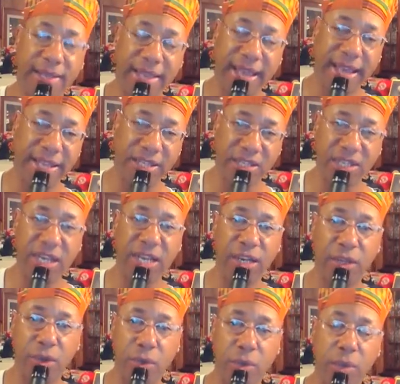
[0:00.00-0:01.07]
they are
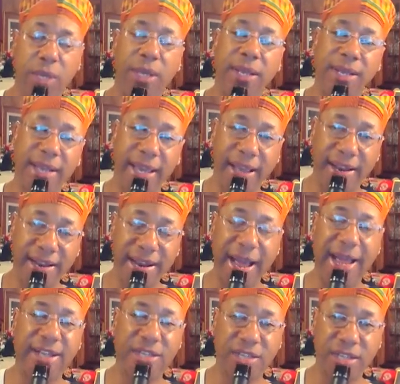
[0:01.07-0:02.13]
telling you they are
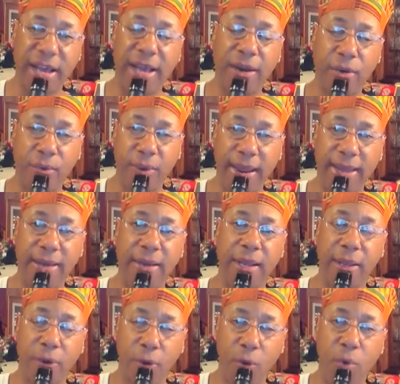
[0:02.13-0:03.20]
not tolerating
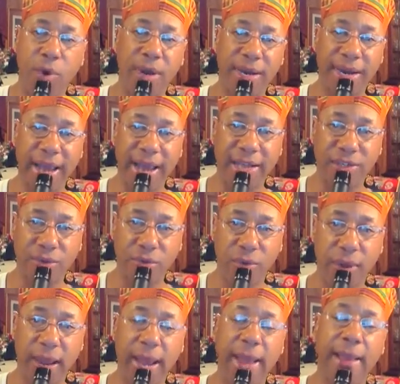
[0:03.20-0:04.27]
organized
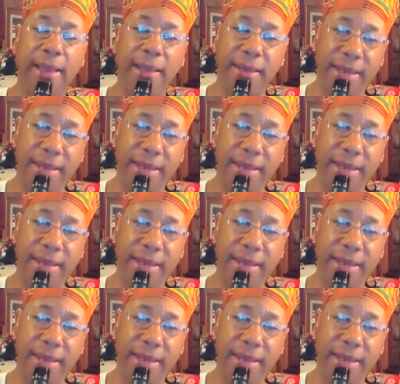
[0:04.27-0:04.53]
crime.